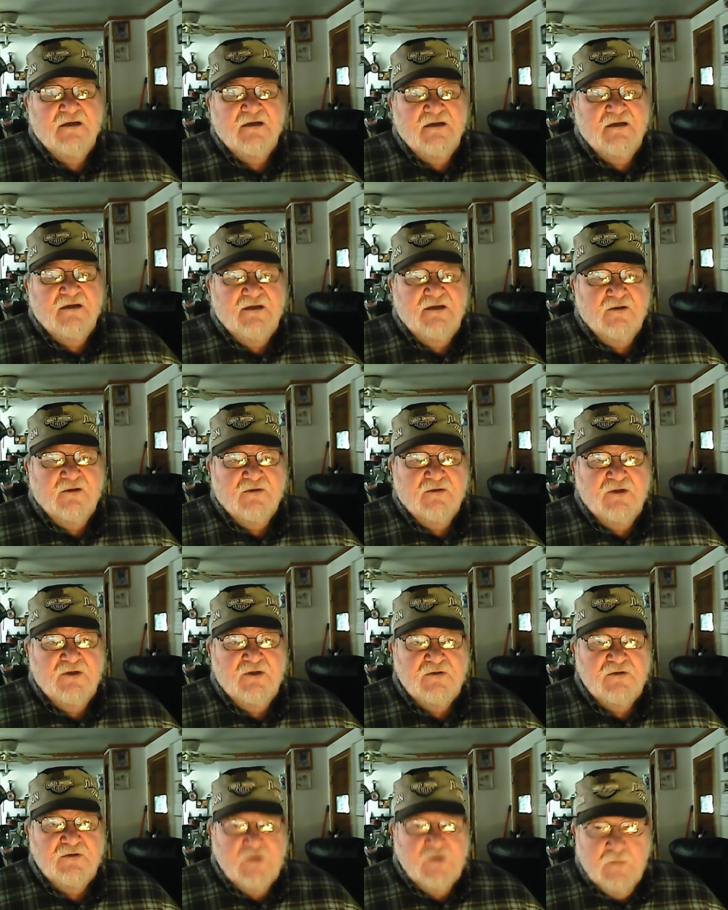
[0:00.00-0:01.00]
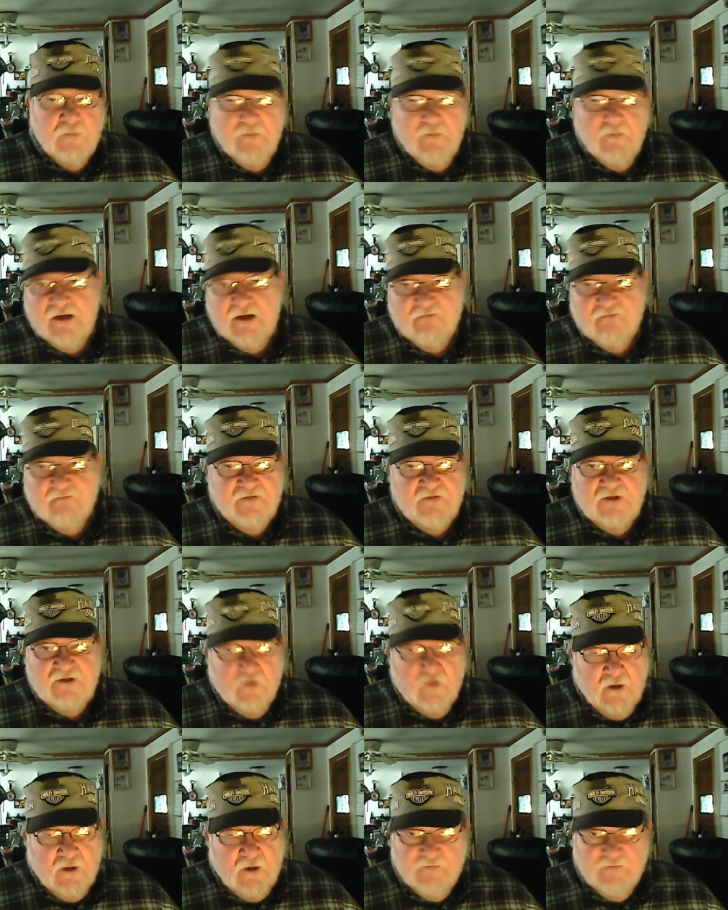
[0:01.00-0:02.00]
you know, YouTube will make a video
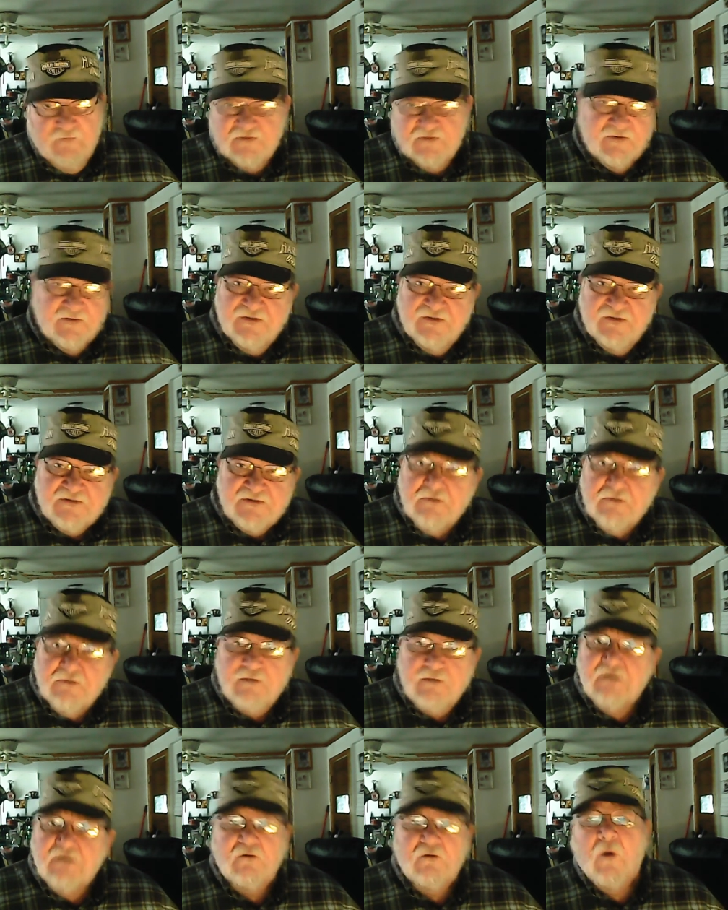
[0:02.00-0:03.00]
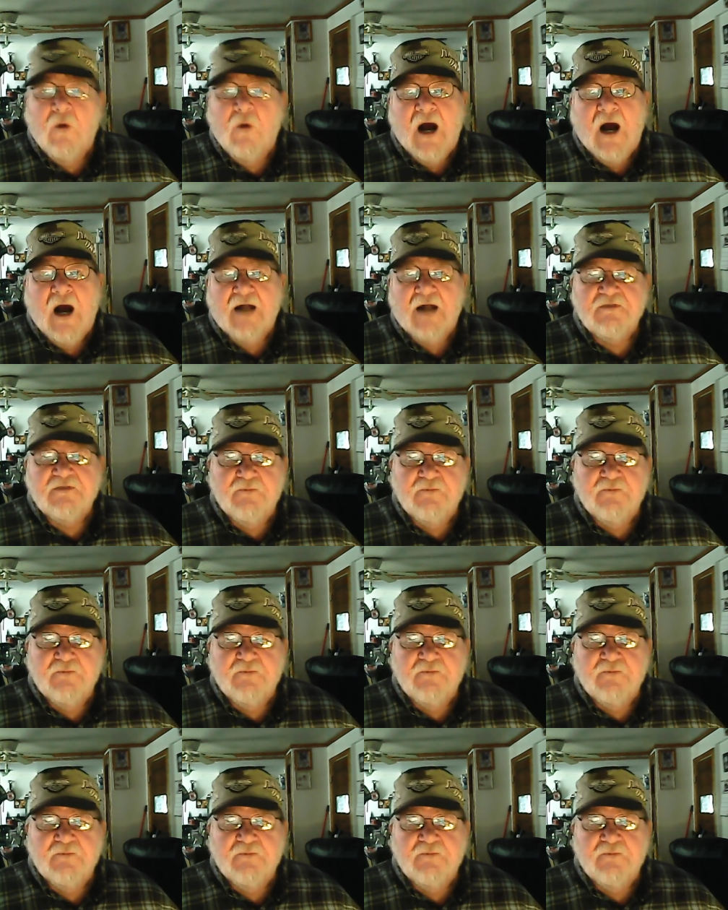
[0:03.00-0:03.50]
of it, so you still get to watch.